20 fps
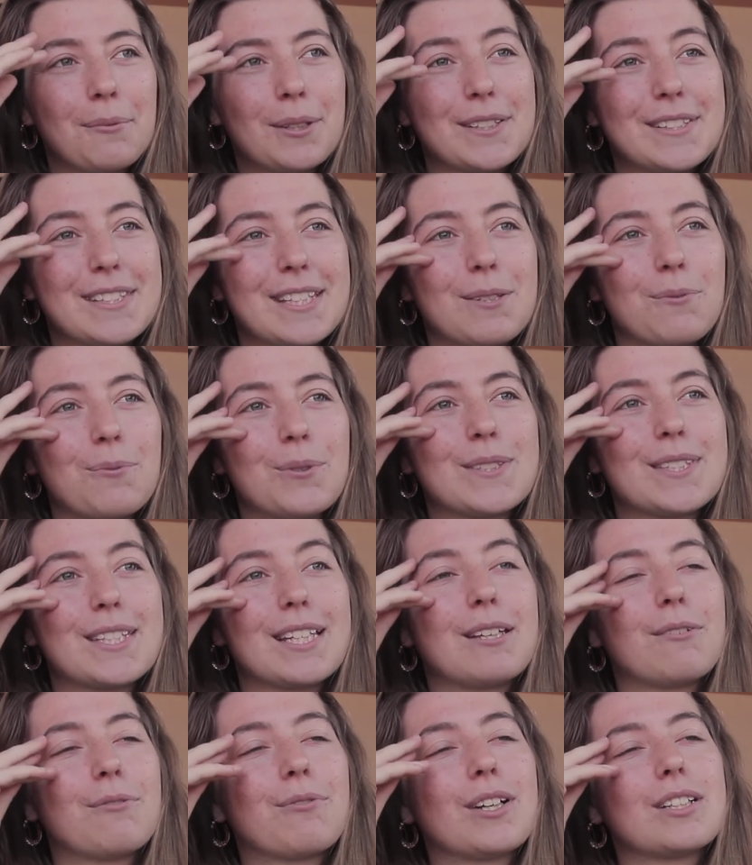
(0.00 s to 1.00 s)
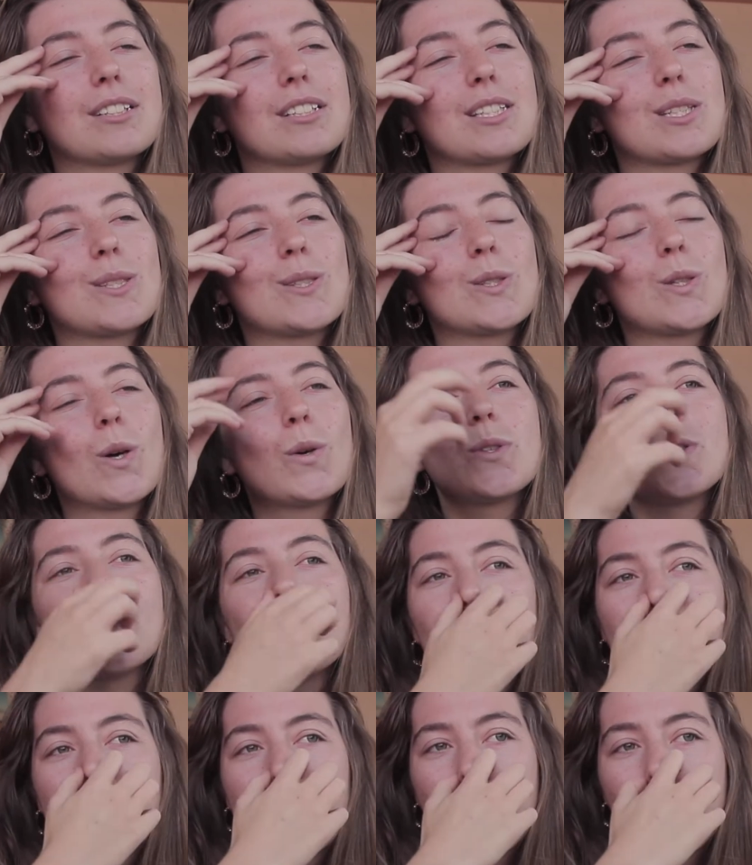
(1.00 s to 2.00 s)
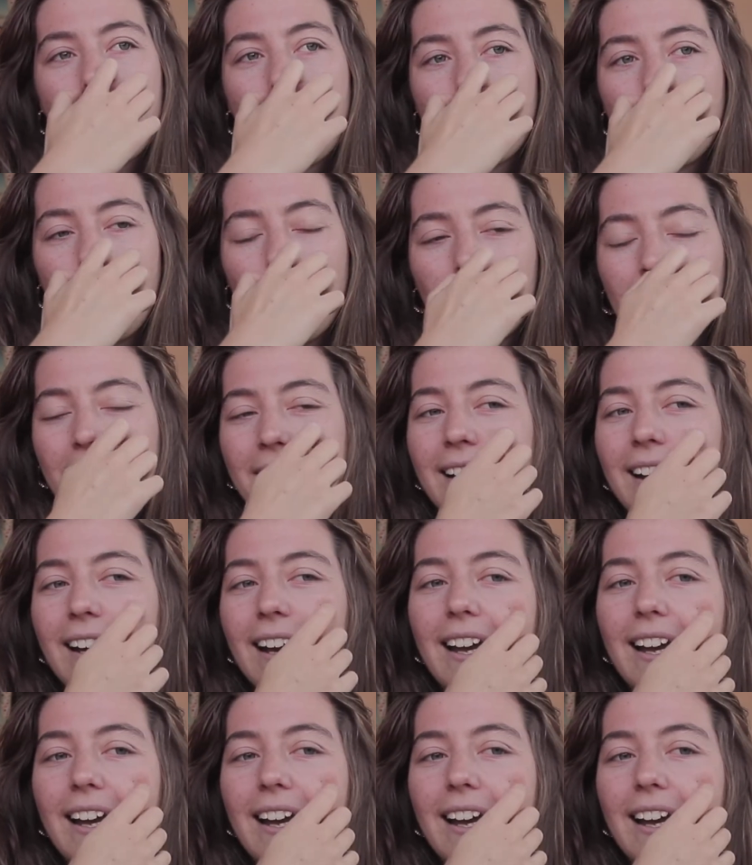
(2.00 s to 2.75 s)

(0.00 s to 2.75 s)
because he felt so stupid at that point.